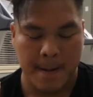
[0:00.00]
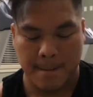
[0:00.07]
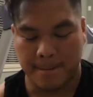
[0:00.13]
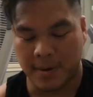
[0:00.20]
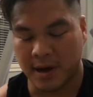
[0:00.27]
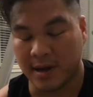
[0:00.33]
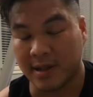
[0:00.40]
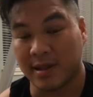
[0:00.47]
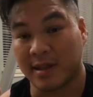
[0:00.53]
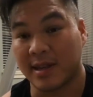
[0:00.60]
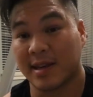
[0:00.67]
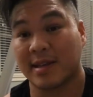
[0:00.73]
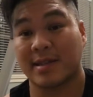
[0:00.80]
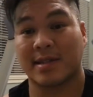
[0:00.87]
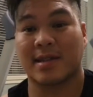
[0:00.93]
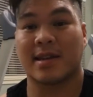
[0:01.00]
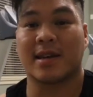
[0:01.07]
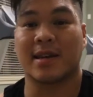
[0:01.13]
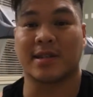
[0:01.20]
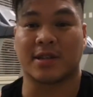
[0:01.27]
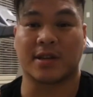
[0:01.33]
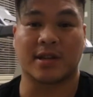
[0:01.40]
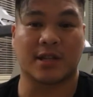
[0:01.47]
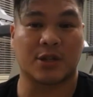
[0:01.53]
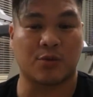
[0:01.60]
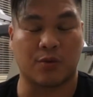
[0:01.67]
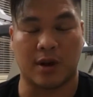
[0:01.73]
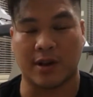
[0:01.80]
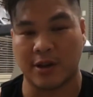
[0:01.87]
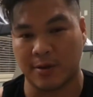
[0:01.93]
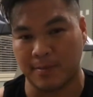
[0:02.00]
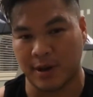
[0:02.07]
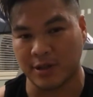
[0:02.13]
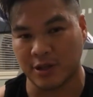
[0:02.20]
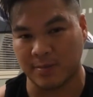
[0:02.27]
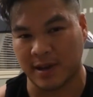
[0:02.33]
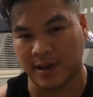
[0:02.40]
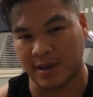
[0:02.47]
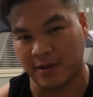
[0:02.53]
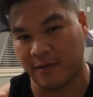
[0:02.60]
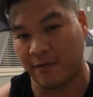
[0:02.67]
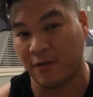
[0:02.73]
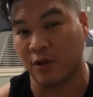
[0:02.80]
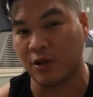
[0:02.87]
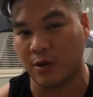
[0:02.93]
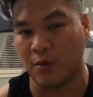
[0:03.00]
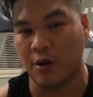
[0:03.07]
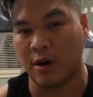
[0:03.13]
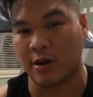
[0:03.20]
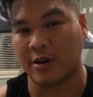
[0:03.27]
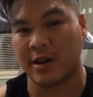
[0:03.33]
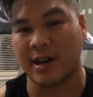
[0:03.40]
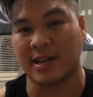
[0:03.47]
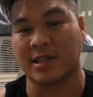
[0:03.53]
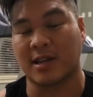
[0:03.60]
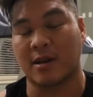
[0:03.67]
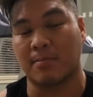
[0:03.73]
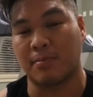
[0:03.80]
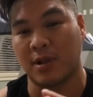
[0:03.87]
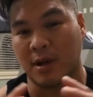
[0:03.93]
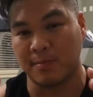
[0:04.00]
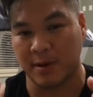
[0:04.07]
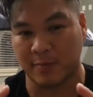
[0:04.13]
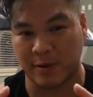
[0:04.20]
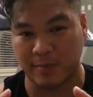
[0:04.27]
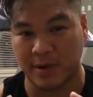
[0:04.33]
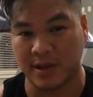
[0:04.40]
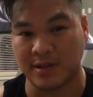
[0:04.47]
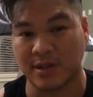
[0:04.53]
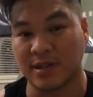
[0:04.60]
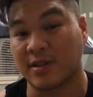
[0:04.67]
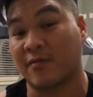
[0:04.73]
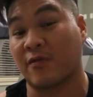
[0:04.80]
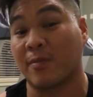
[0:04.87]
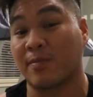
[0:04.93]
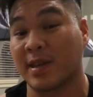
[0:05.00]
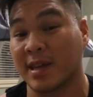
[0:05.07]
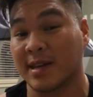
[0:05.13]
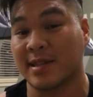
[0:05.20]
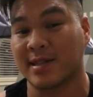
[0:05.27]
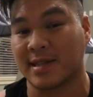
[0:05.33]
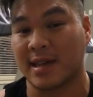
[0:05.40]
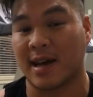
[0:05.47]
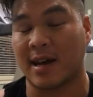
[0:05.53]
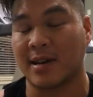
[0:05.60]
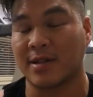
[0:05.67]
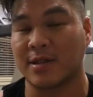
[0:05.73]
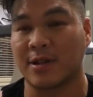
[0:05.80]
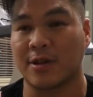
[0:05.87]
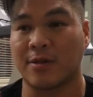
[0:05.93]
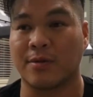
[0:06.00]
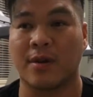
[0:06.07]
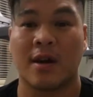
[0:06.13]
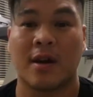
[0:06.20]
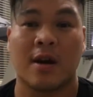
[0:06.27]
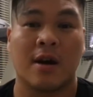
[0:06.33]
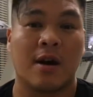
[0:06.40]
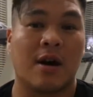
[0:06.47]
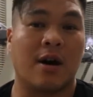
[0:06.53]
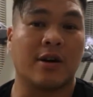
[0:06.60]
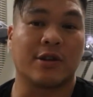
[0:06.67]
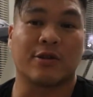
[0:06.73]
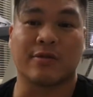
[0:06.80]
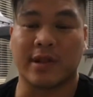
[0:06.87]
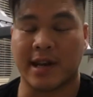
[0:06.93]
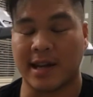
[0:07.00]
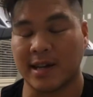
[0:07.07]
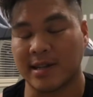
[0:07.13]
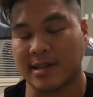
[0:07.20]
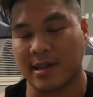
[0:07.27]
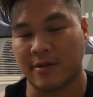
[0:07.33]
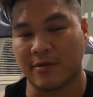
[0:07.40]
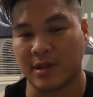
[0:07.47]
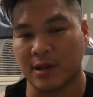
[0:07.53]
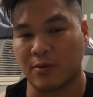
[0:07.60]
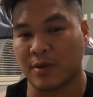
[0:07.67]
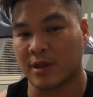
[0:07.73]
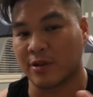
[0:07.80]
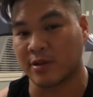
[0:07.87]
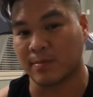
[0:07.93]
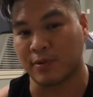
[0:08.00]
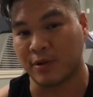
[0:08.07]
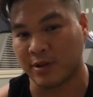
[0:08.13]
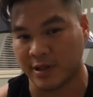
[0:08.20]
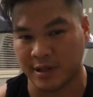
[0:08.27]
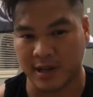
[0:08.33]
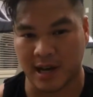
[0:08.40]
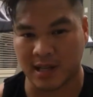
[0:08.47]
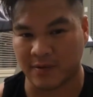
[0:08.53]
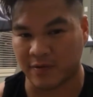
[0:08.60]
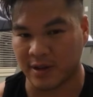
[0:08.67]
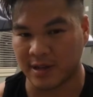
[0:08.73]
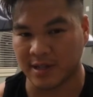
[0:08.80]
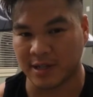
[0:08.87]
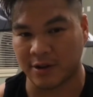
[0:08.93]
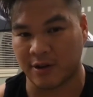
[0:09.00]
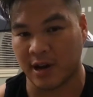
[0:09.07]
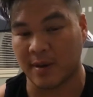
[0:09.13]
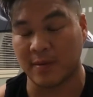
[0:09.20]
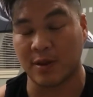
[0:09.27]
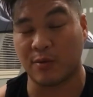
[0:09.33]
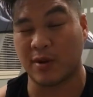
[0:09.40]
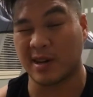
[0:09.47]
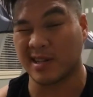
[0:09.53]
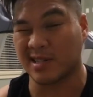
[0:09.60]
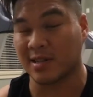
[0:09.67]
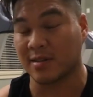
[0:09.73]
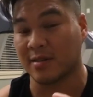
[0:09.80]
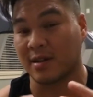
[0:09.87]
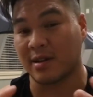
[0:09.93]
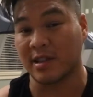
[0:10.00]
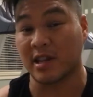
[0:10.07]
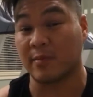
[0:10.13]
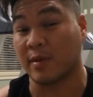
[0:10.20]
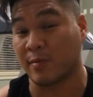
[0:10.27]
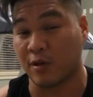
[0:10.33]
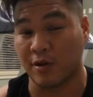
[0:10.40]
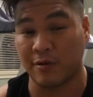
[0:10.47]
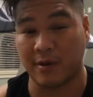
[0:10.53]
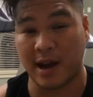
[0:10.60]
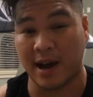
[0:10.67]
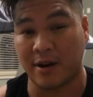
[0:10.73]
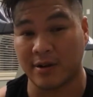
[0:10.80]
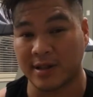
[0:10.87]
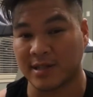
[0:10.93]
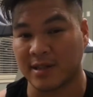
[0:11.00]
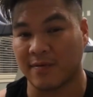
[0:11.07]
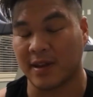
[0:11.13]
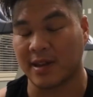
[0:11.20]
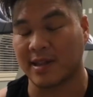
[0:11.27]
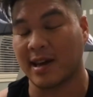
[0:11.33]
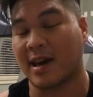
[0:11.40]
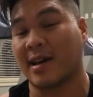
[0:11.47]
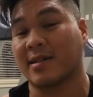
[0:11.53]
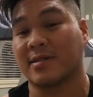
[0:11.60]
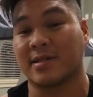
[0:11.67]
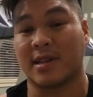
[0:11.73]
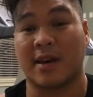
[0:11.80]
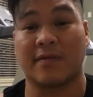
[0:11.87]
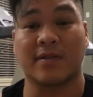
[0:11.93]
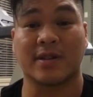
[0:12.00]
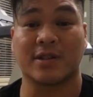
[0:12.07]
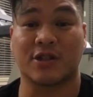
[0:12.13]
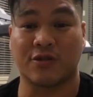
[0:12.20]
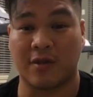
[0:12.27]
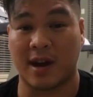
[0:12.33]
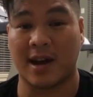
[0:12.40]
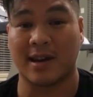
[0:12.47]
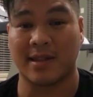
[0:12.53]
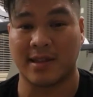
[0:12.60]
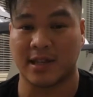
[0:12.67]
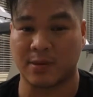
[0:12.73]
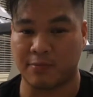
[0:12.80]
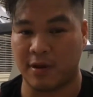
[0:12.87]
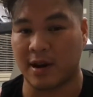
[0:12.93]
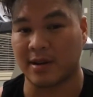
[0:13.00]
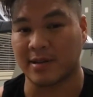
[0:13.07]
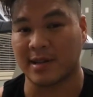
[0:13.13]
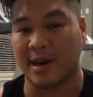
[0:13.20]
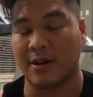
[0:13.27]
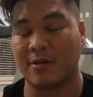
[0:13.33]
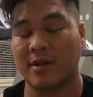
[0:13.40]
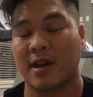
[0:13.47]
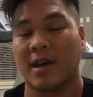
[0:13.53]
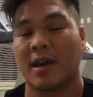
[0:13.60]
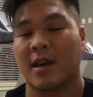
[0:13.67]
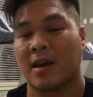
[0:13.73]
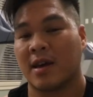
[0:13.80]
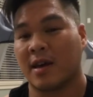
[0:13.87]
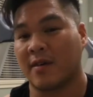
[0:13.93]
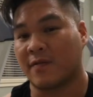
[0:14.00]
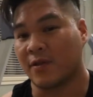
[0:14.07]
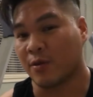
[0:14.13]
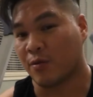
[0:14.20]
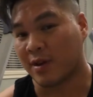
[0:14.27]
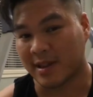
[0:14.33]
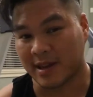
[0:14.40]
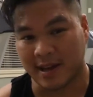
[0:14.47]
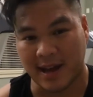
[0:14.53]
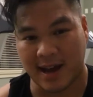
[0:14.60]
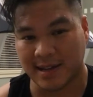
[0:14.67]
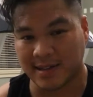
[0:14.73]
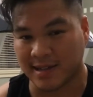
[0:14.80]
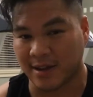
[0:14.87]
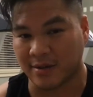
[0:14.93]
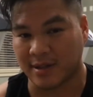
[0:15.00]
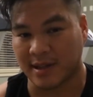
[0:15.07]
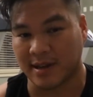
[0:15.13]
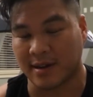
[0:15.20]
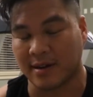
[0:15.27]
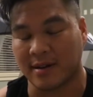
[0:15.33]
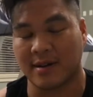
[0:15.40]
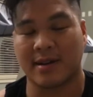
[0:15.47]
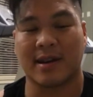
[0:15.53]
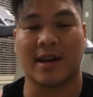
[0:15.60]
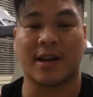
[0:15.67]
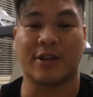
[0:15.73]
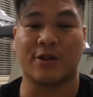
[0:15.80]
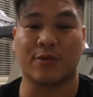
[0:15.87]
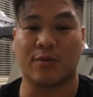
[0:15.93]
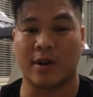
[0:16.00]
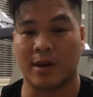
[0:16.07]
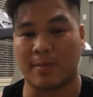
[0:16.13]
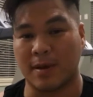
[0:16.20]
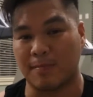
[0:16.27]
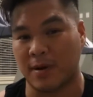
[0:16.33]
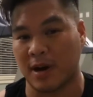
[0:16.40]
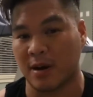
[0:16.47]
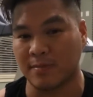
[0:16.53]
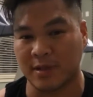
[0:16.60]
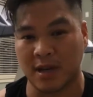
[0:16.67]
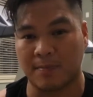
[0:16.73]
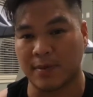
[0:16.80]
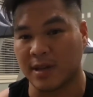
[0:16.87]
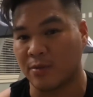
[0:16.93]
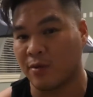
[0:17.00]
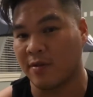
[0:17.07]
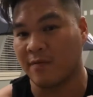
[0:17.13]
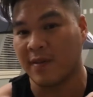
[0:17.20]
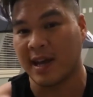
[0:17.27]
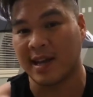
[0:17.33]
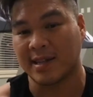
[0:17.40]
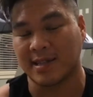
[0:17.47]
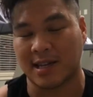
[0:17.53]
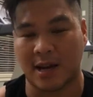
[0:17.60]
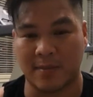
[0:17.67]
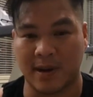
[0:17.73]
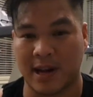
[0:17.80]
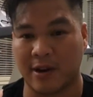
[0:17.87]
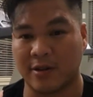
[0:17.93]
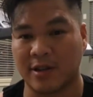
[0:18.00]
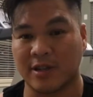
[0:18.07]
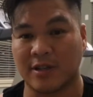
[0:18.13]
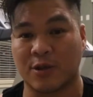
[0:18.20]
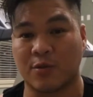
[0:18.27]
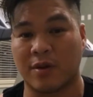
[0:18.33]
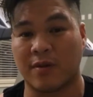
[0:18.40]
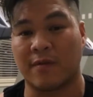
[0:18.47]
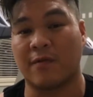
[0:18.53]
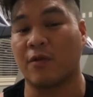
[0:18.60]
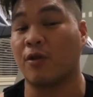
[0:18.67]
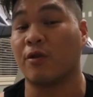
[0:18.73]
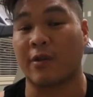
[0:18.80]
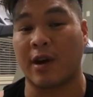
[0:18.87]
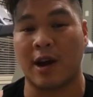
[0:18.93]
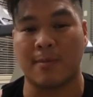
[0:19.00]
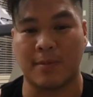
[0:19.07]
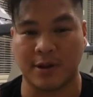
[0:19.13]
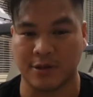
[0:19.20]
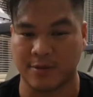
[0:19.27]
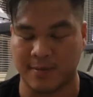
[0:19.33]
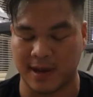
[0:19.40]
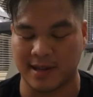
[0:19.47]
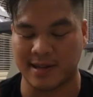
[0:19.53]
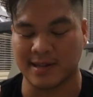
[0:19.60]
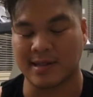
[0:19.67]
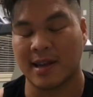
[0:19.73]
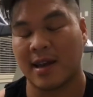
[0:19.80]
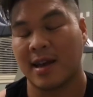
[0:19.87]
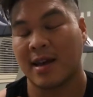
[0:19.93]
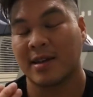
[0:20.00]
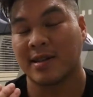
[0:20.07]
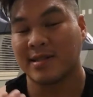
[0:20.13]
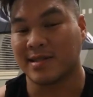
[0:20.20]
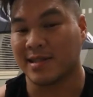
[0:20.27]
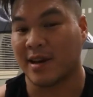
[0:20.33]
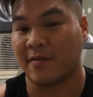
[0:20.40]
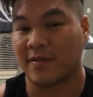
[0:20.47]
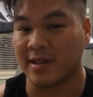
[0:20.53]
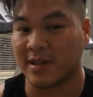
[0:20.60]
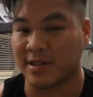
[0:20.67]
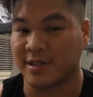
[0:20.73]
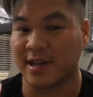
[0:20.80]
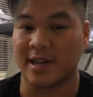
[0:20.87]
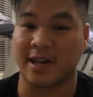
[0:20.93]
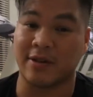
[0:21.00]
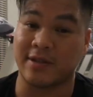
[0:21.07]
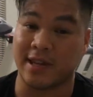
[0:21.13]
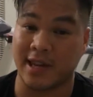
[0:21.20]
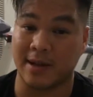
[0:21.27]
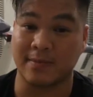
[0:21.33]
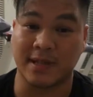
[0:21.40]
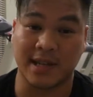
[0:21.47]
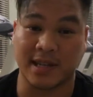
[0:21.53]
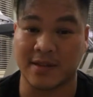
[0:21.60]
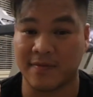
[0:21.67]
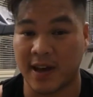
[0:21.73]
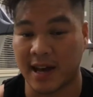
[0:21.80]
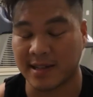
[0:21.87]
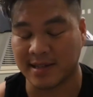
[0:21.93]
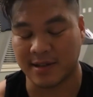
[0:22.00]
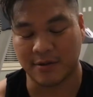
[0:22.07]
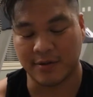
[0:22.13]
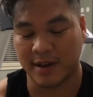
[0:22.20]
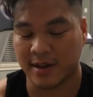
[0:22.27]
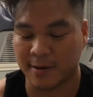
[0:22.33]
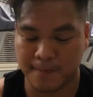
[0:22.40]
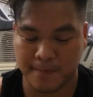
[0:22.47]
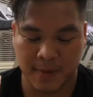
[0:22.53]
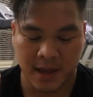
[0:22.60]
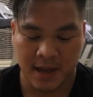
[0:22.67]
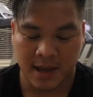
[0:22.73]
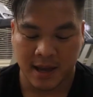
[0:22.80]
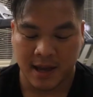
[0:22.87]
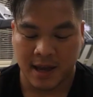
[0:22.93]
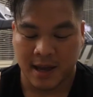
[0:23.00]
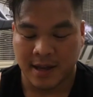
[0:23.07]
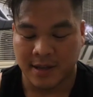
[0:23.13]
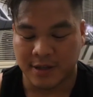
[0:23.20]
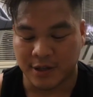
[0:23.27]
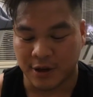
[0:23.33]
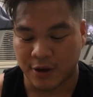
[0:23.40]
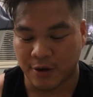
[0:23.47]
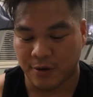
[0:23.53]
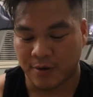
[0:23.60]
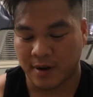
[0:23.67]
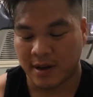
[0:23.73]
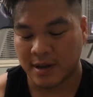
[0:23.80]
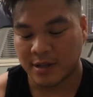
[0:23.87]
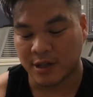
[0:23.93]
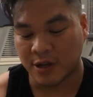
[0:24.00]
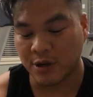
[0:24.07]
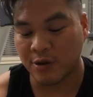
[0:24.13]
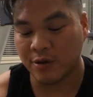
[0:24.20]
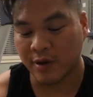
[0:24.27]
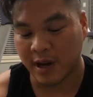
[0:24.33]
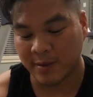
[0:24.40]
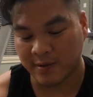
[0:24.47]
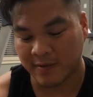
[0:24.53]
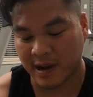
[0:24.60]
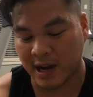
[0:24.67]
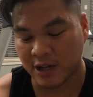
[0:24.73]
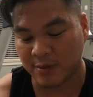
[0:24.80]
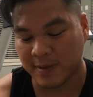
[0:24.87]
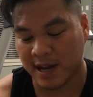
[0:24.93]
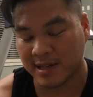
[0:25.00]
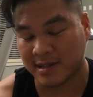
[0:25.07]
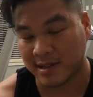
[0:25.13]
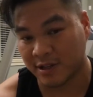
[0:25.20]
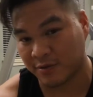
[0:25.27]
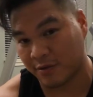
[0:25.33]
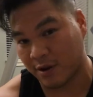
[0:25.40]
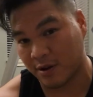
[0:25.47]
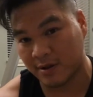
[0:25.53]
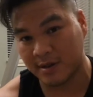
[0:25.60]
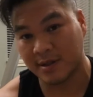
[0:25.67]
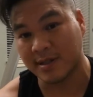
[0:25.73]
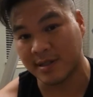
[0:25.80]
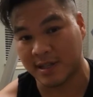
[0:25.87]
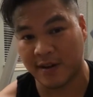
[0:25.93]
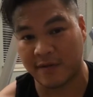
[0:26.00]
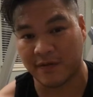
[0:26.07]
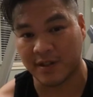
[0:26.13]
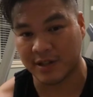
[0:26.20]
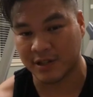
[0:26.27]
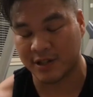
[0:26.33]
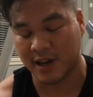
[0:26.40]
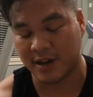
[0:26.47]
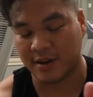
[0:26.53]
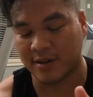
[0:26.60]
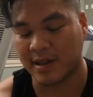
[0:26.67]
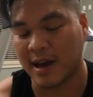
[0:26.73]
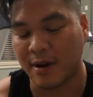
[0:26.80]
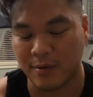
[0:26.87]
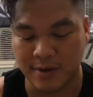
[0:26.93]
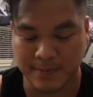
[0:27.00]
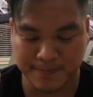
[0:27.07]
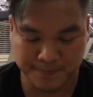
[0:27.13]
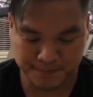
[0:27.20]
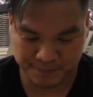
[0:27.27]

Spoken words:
but this is gonna swell your muscle belly full of water and it's gonna plump up your muscles from the inside. So all you ladies that really want those booty shots for Instagram and you want it to look a little bit more round and stuff like that, definitely try this product out. If you're one of the guys out there and you want to be pumped up and you want veins coming out and you just want full round muscle bellies, definitely check out the MTS VASKY, okay? So 2 grams of Hydromax Glycerol, definitely check on that one.